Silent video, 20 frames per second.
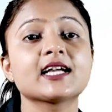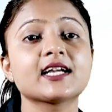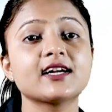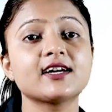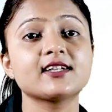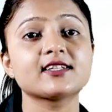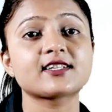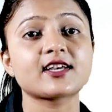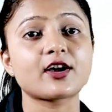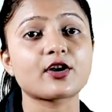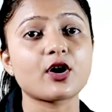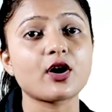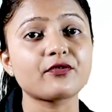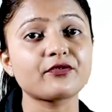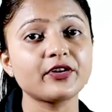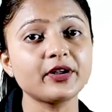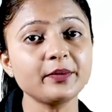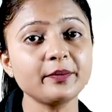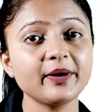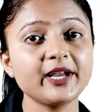Girls are
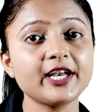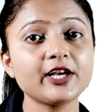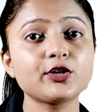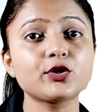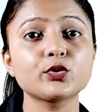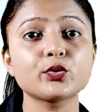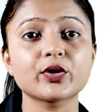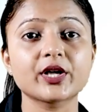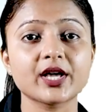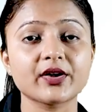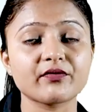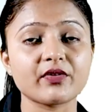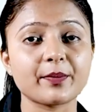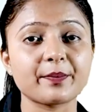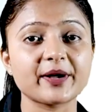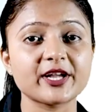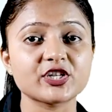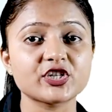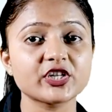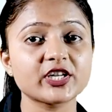often made to give
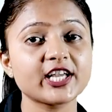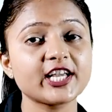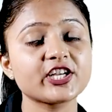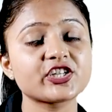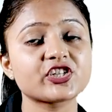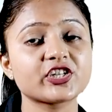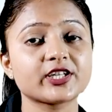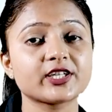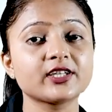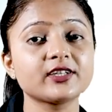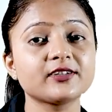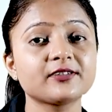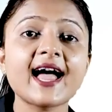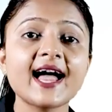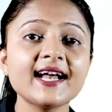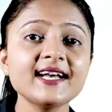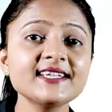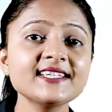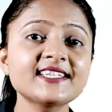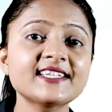up education
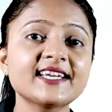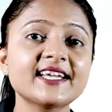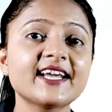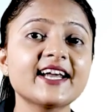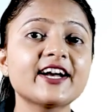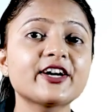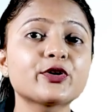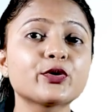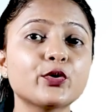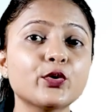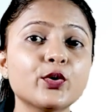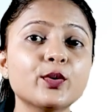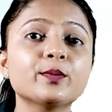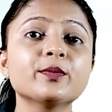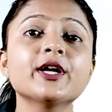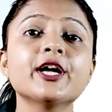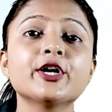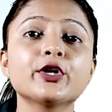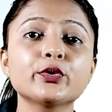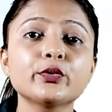and stay at
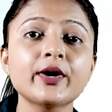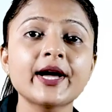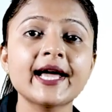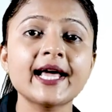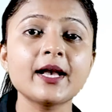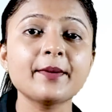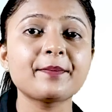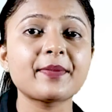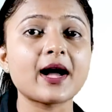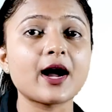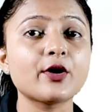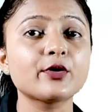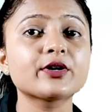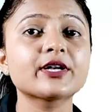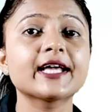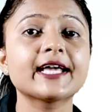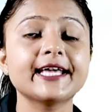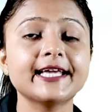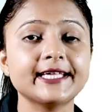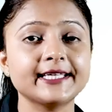home to help
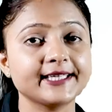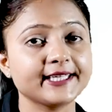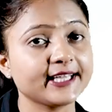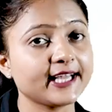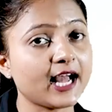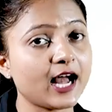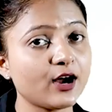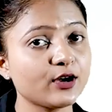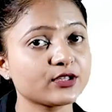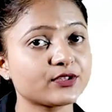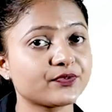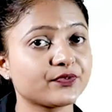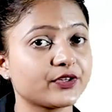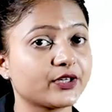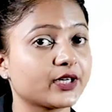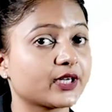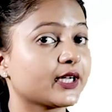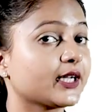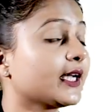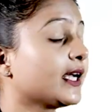out in the
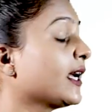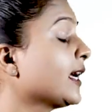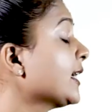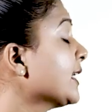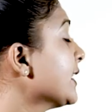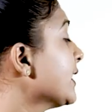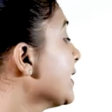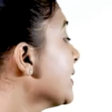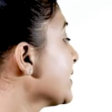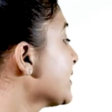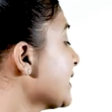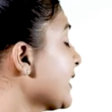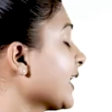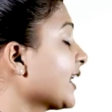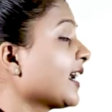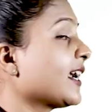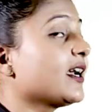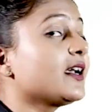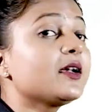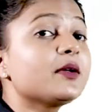housework.
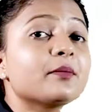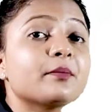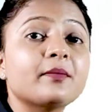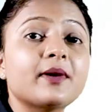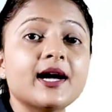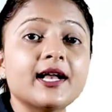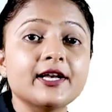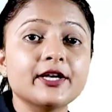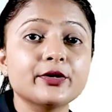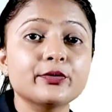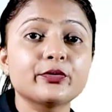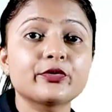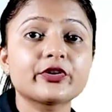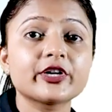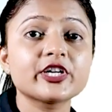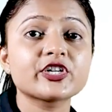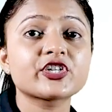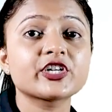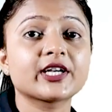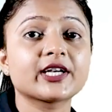Second,
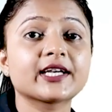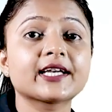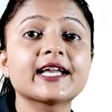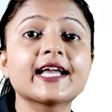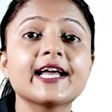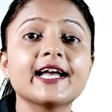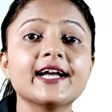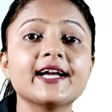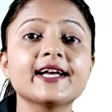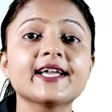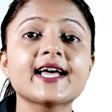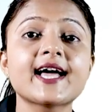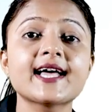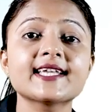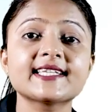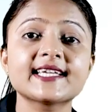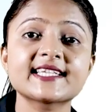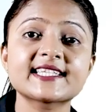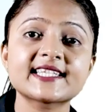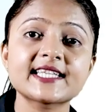malnutrition. India
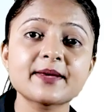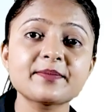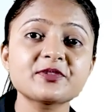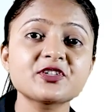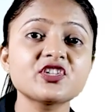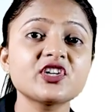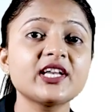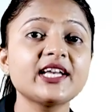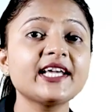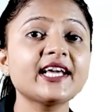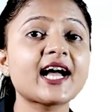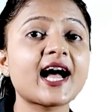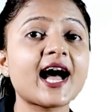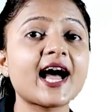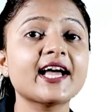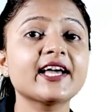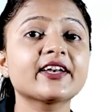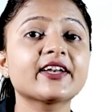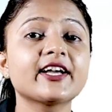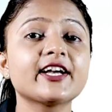has exceptionally
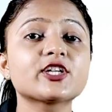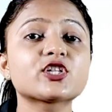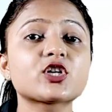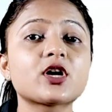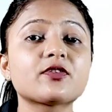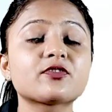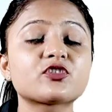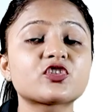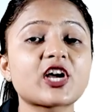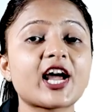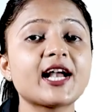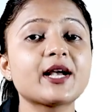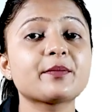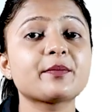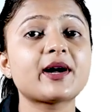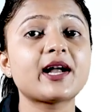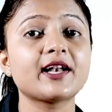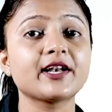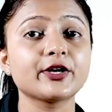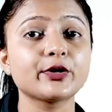high rates of
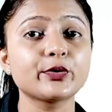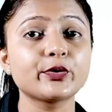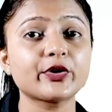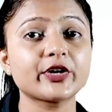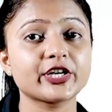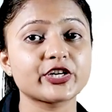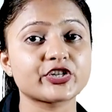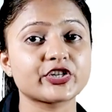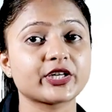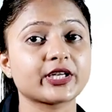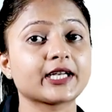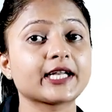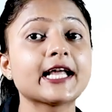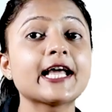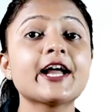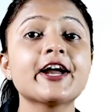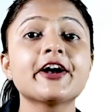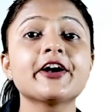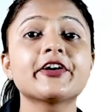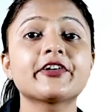child malnutrition.
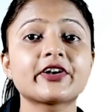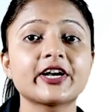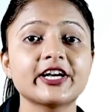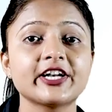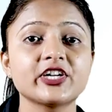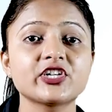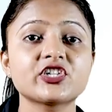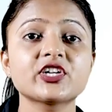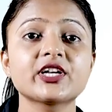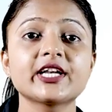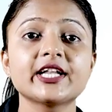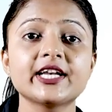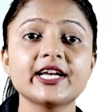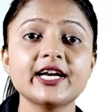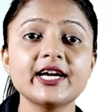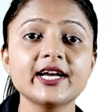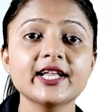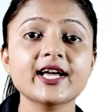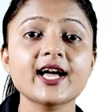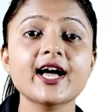Tradition in
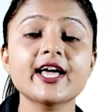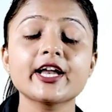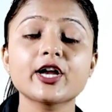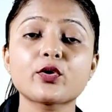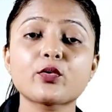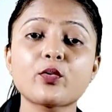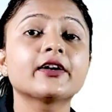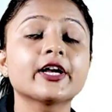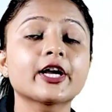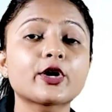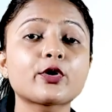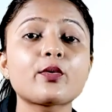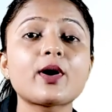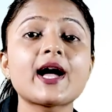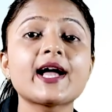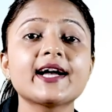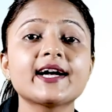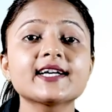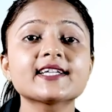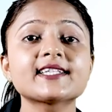India
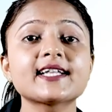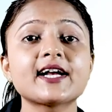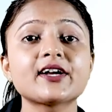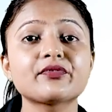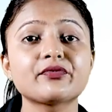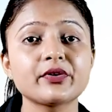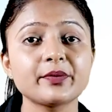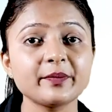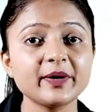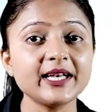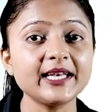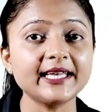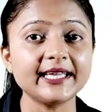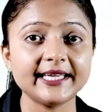requires that women